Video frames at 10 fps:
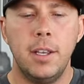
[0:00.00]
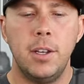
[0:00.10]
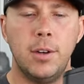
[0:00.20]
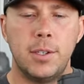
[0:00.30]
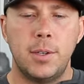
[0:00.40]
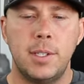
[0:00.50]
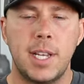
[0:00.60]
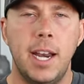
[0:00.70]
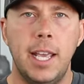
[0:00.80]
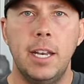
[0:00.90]
you know, so it's
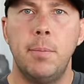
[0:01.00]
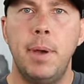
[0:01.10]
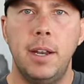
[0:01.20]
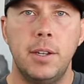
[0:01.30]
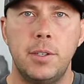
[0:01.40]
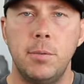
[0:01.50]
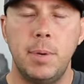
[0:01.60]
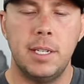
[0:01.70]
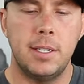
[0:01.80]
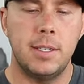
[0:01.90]
kind of independent, two
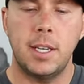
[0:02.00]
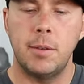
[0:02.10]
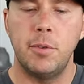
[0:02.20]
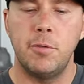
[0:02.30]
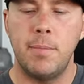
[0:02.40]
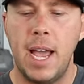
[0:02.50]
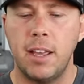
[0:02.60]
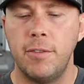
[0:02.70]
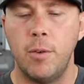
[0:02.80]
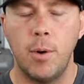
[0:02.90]
pieces, it can move back
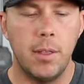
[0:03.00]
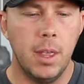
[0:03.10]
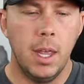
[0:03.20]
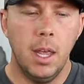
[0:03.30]
and forth,